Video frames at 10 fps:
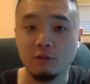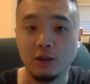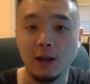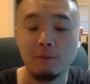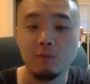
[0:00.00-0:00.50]

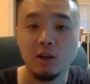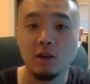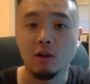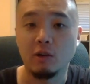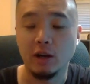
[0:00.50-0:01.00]
Okay,
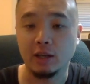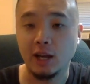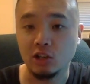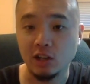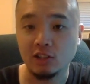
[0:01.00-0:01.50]
all right,
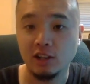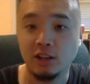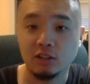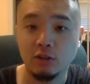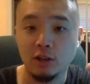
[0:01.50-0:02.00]
catch you guys in the
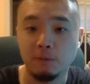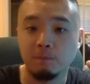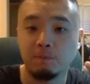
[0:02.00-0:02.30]
next video.